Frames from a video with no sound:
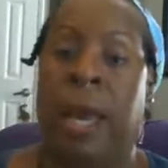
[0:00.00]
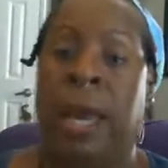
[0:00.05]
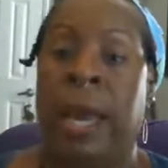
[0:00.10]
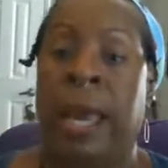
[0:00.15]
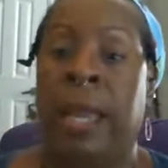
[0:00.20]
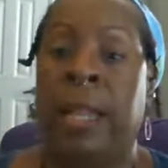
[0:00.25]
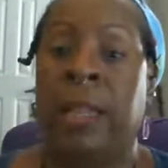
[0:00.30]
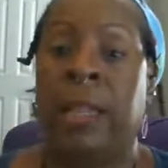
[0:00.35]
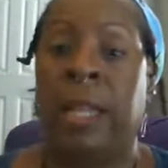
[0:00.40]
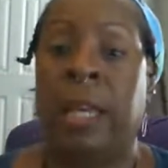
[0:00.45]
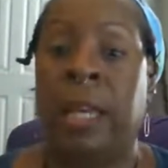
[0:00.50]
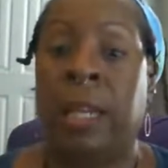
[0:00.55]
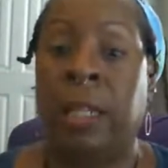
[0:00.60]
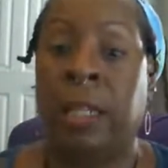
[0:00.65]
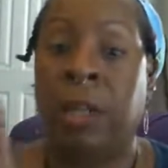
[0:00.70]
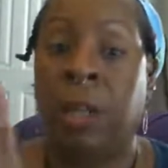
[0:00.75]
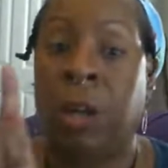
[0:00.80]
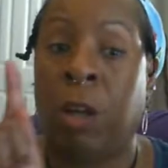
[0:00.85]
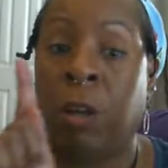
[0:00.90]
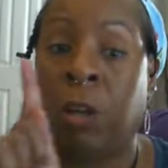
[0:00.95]
And
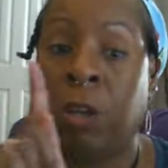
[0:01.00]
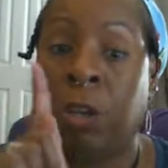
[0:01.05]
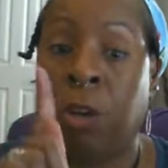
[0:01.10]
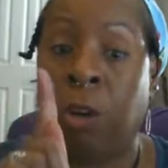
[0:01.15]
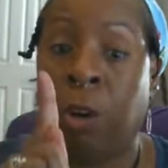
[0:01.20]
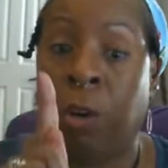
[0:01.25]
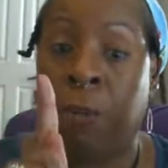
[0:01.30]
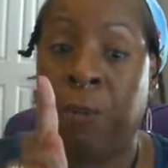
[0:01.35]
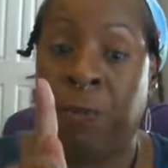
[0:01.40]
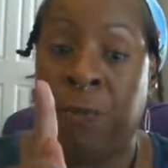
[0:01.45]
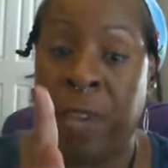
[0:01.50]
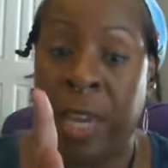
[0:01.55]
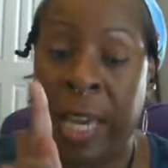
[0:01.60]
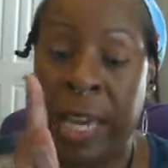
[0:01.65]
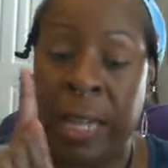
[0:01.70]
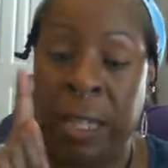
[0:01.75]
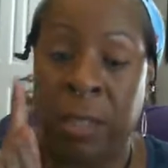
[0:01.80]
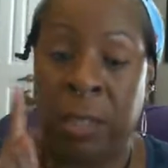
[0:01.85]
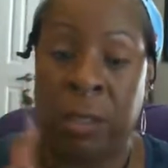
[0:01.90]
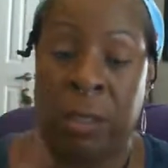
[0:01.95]
then your
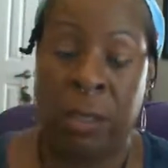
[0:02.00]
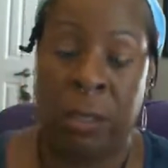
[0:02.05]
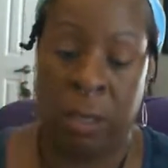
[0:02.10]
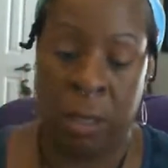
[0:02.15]
feet,